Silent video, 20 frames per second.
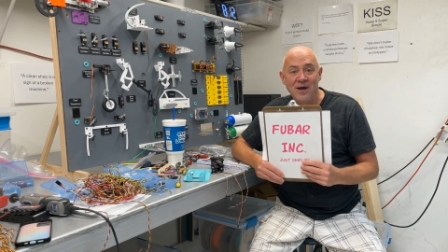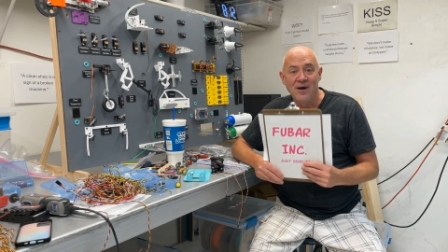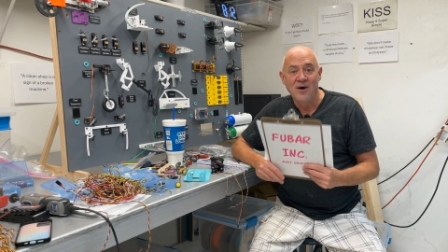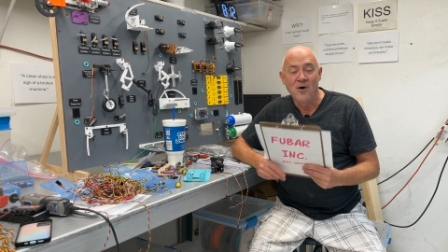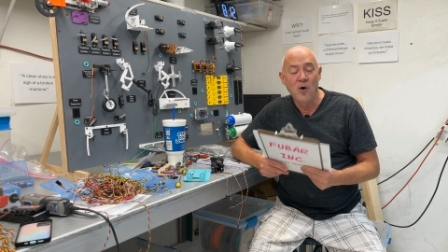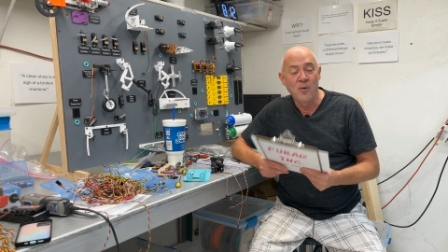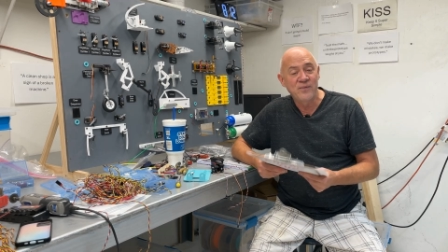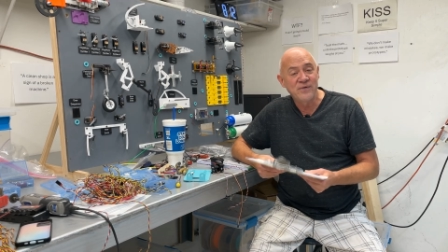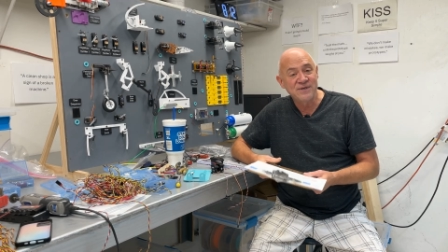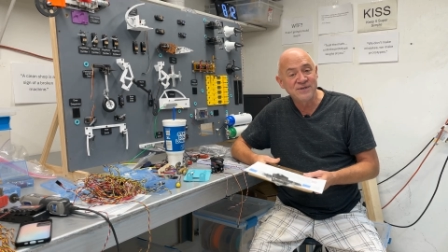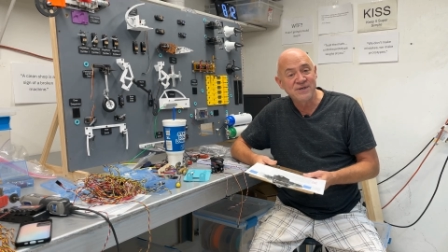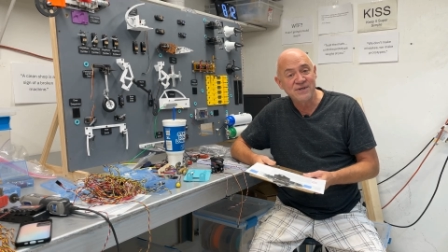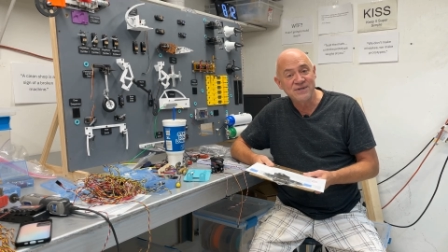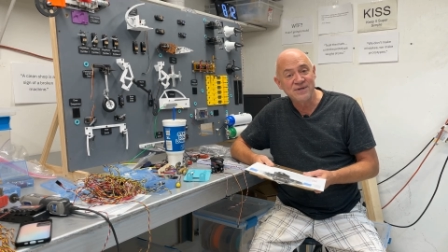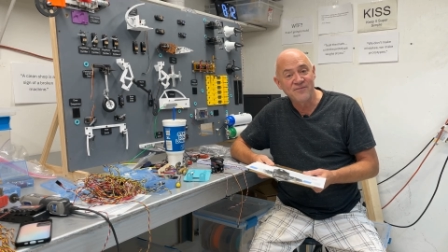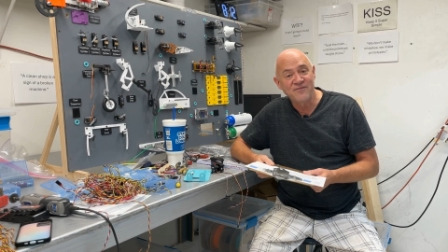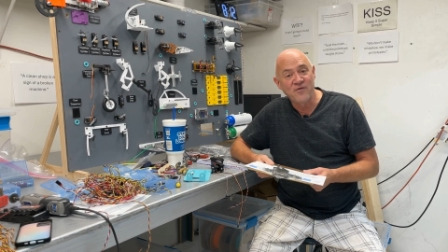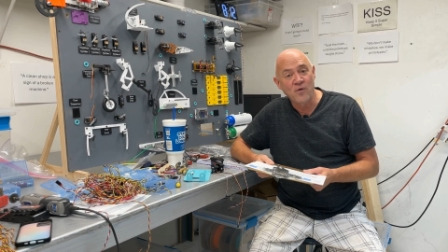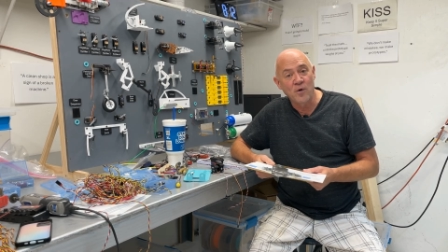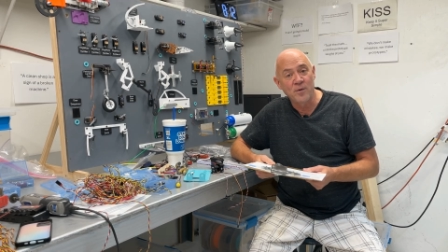Hope this is
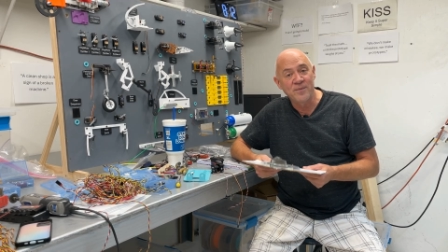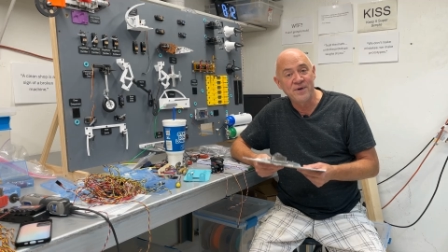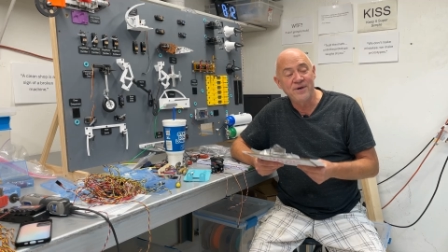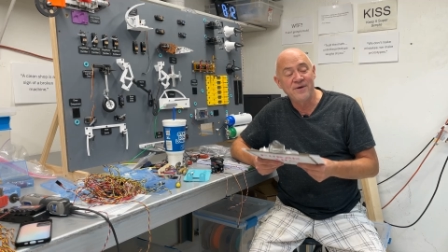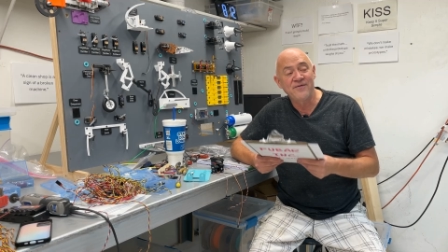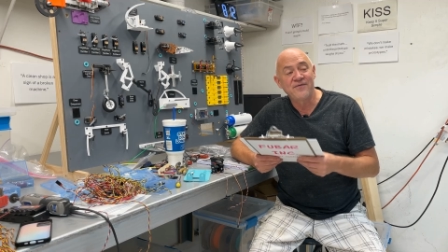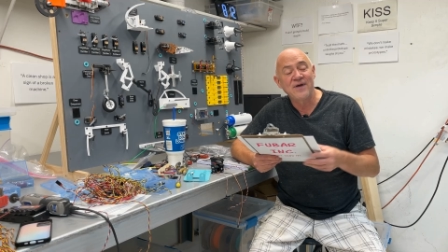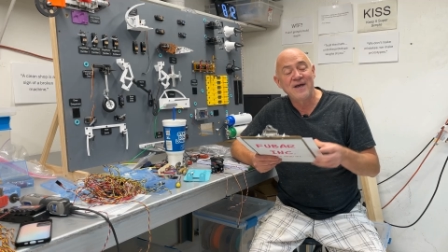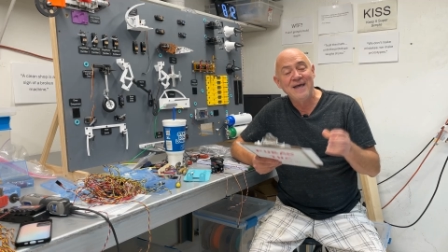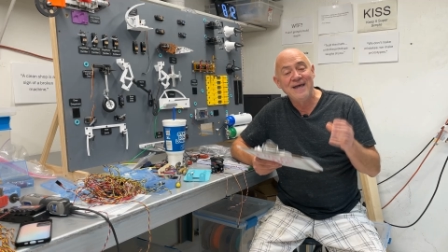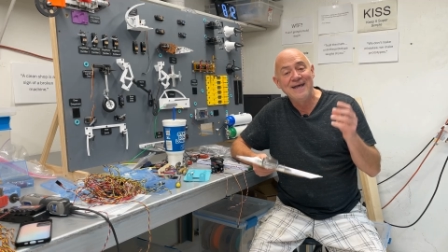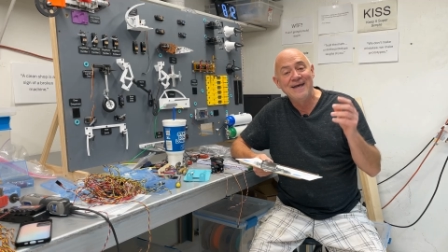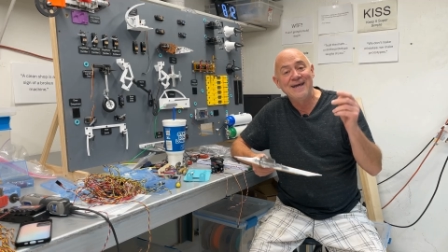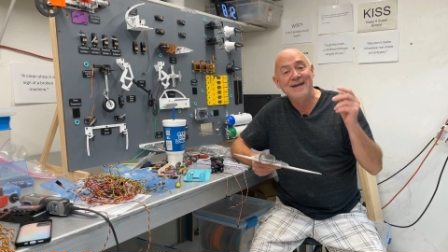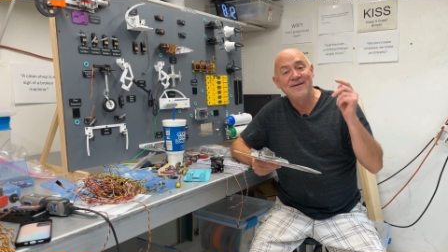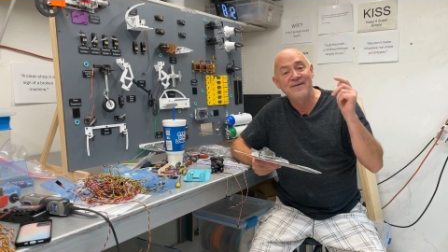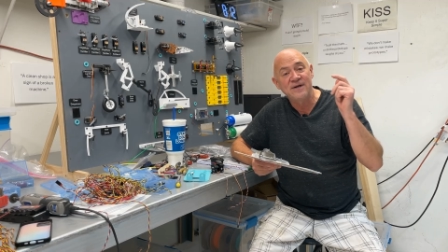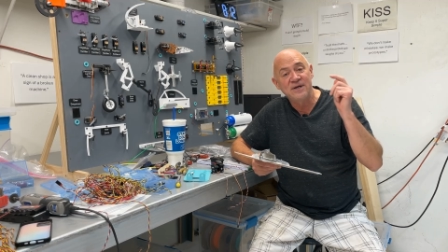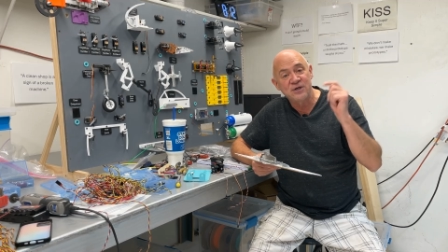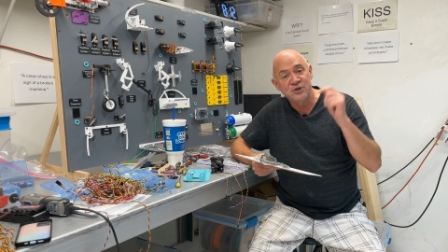informative. In
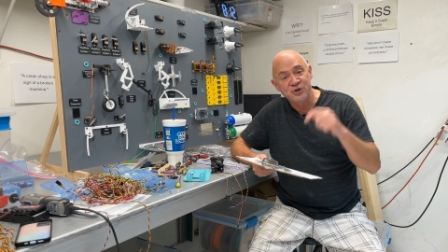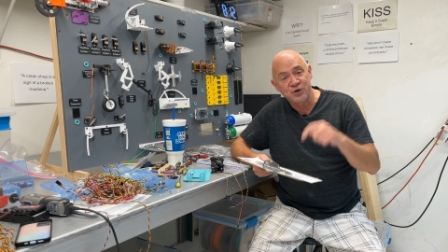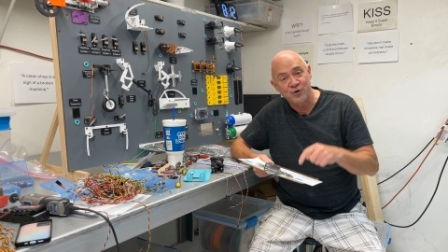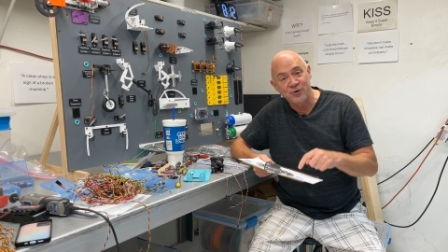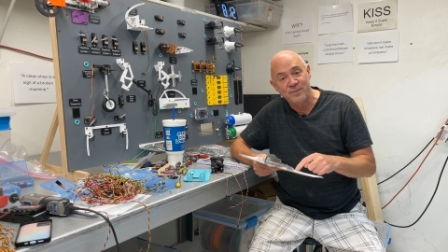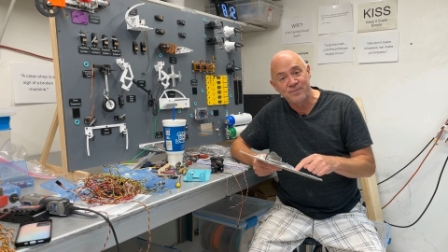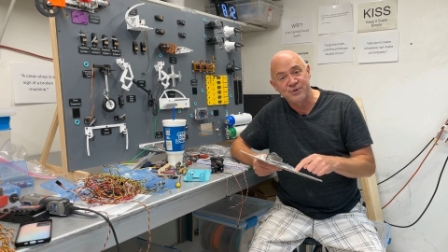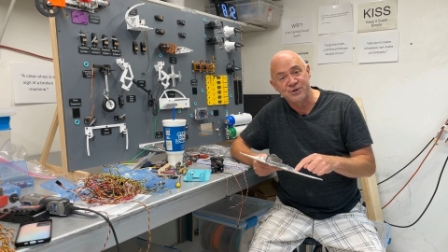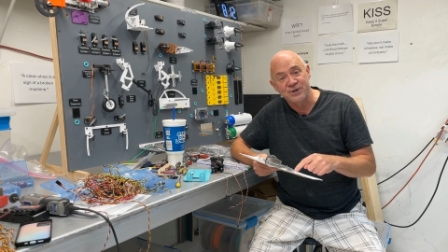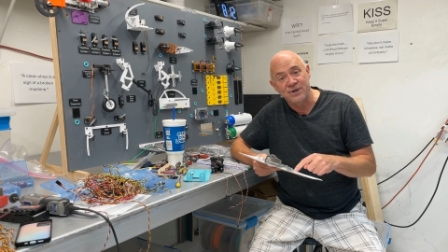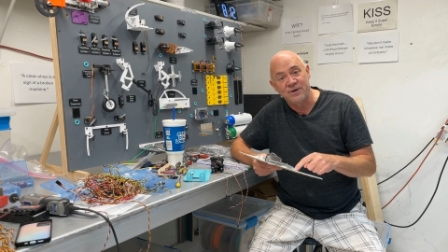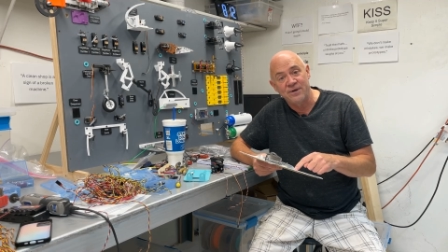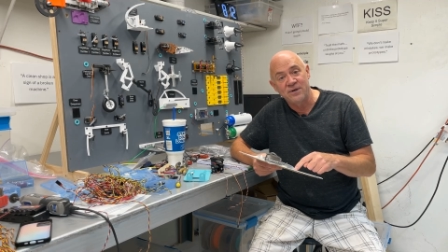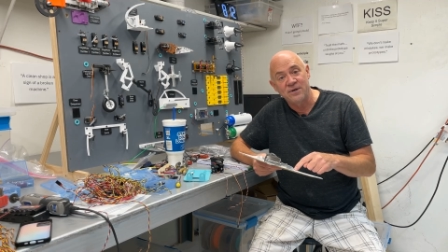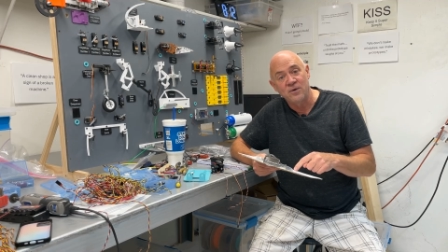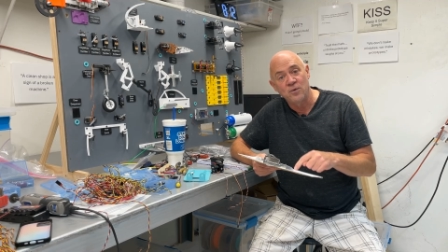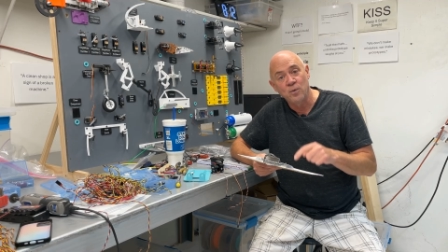the description